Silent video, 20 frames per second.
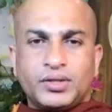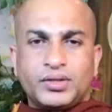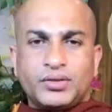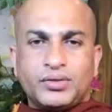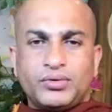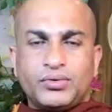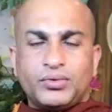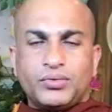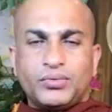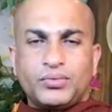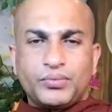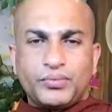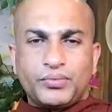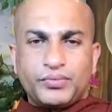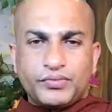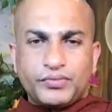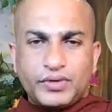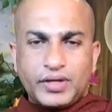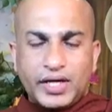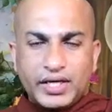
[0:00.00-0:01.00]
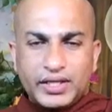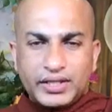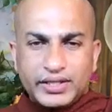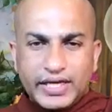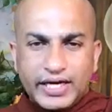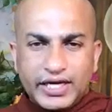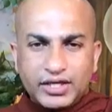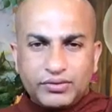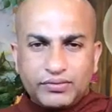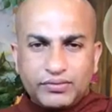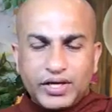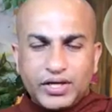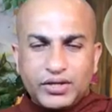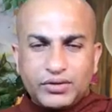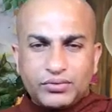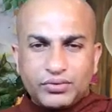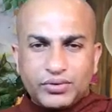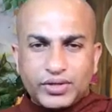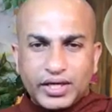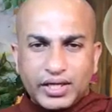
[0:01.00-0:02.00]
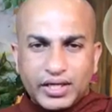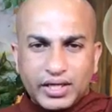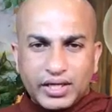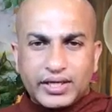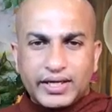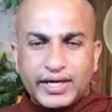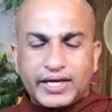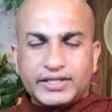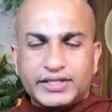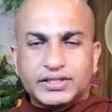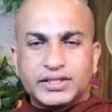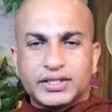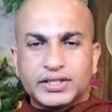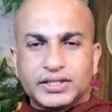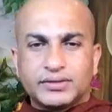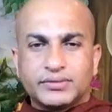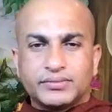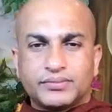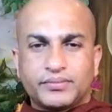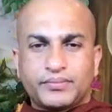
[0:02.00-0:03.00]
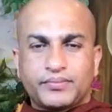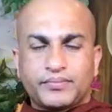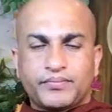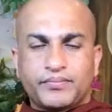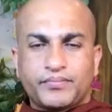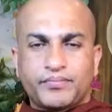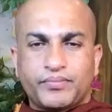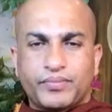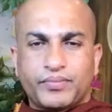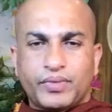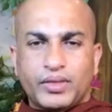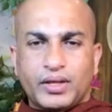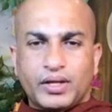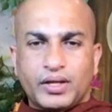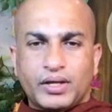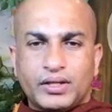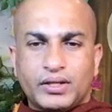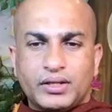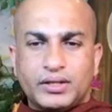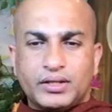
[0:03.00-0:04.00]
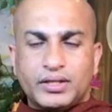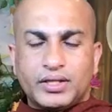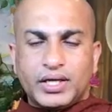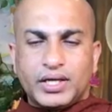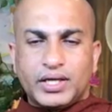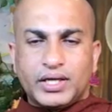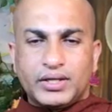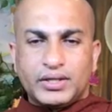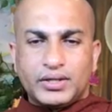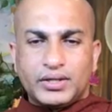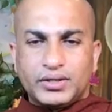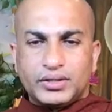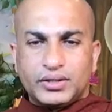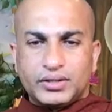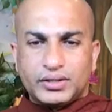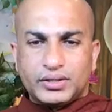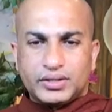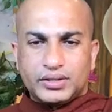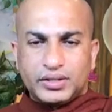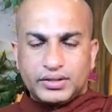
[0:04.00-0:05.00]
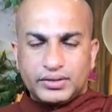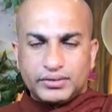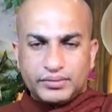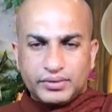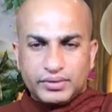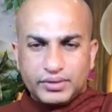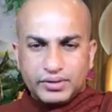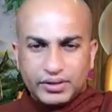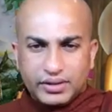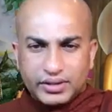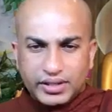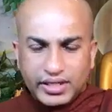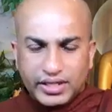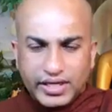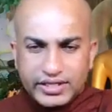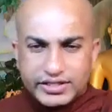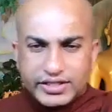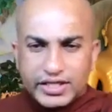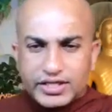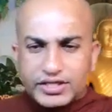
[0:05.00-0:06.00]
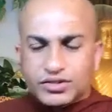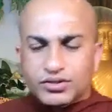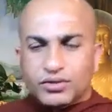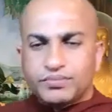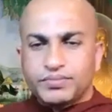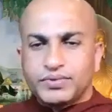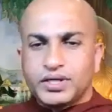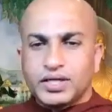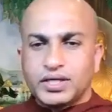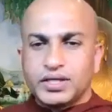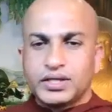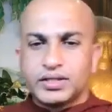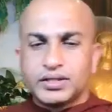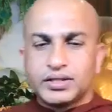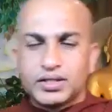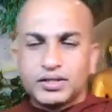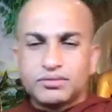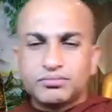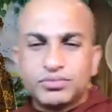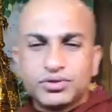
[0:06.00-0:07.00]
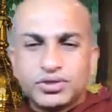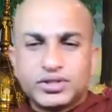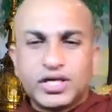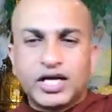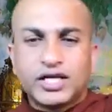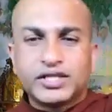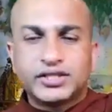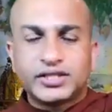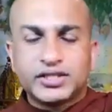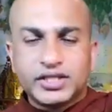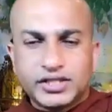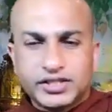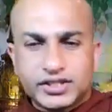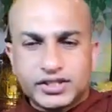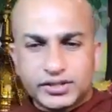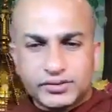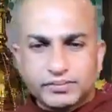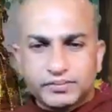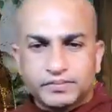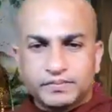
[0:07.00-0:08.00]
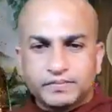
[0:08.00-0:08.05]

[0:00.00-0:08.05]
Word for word: you and that way you recognizing the the the essence of the the buddha's teaching